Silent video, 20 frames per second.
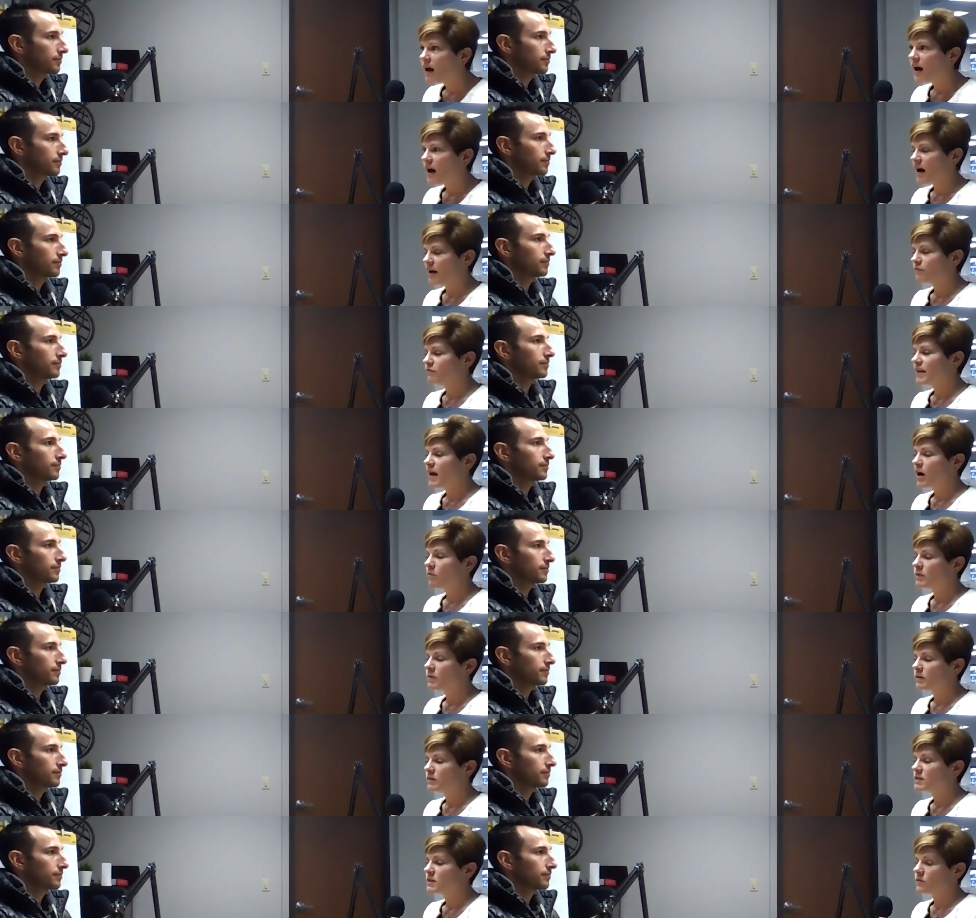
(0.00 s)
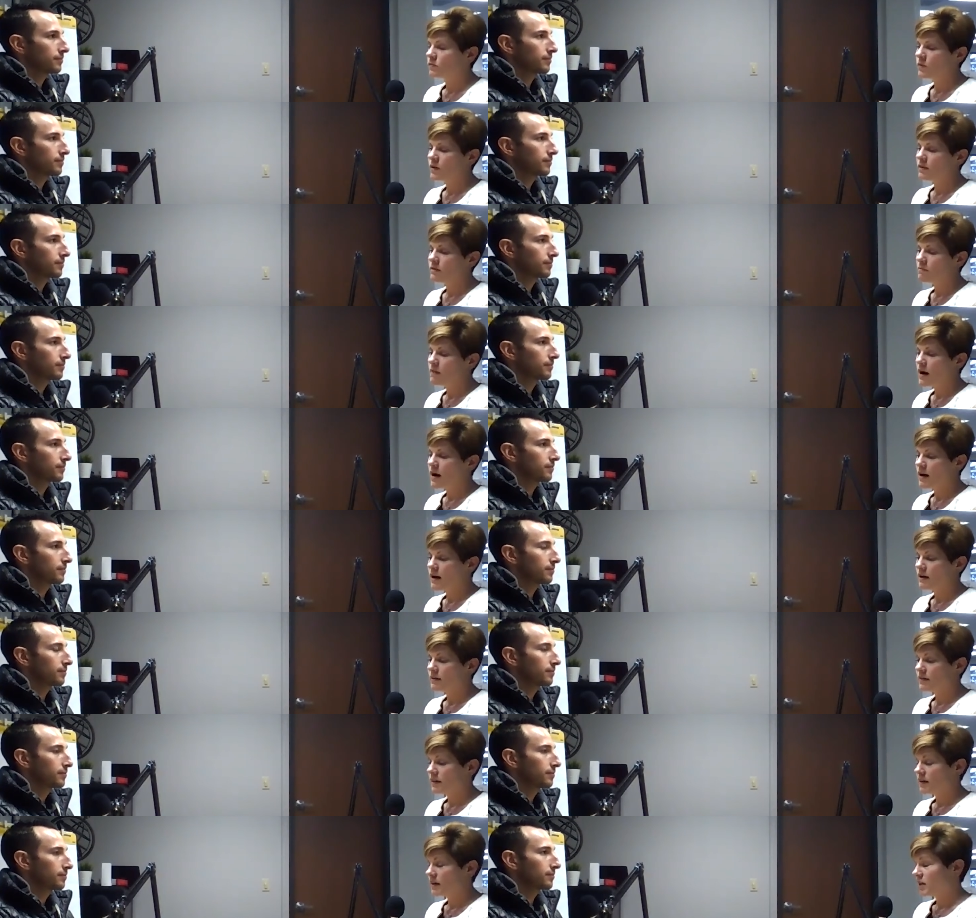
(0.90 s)
Speaker 1: I've now built it with
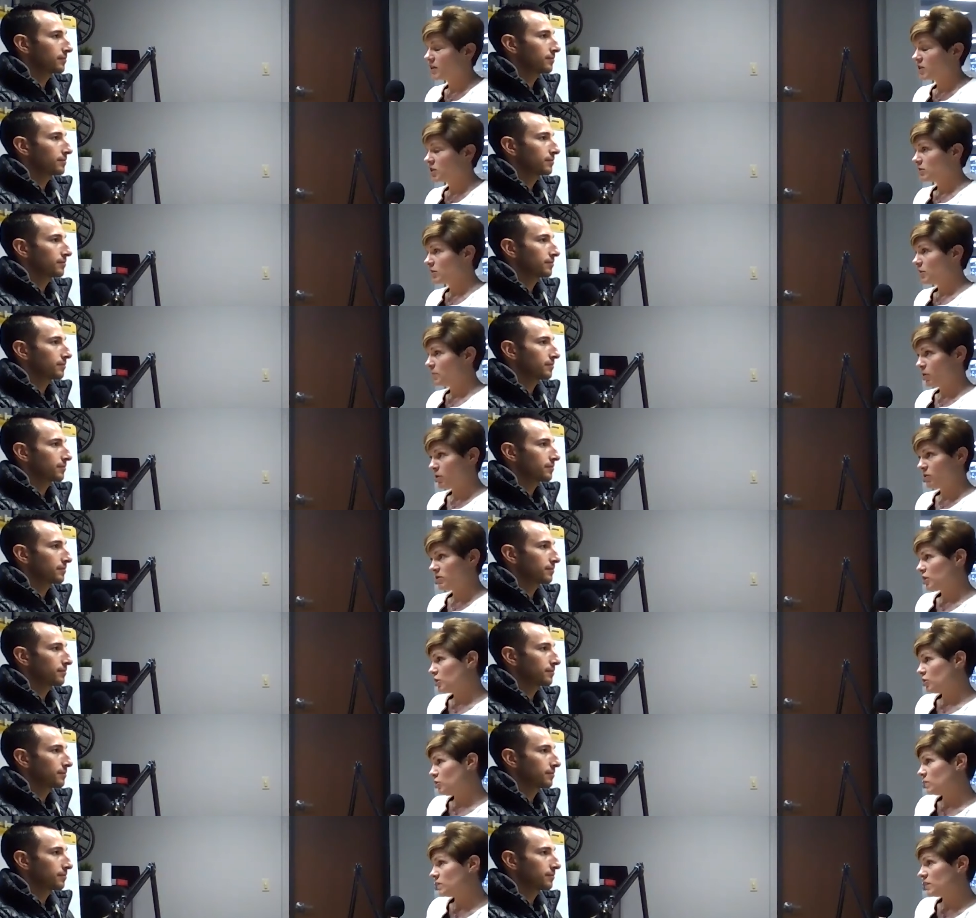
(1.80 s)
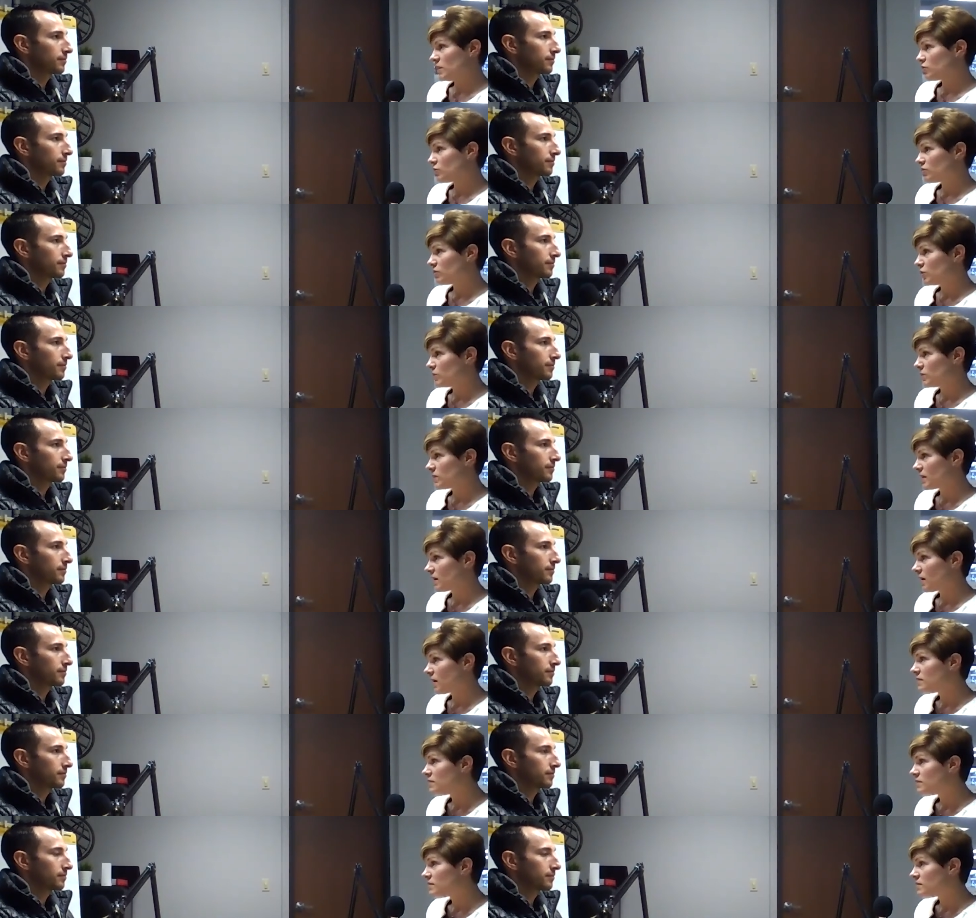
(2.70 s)
my the the person who's introducing
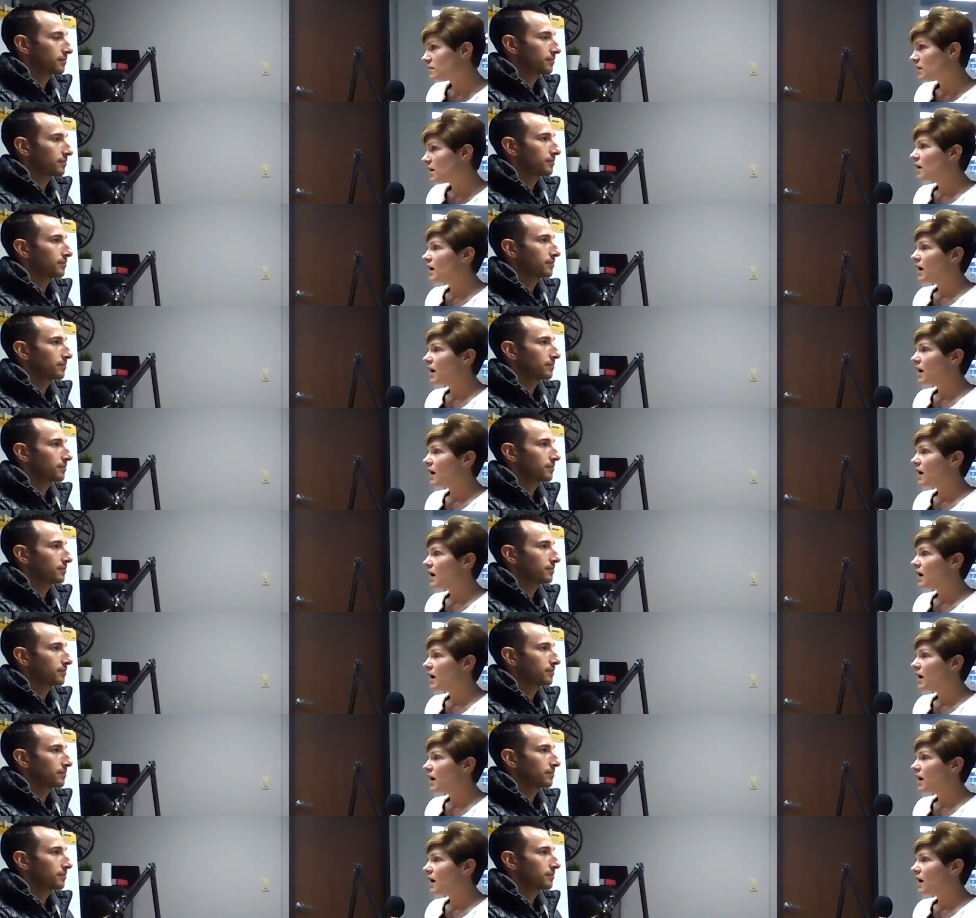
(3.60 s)
us.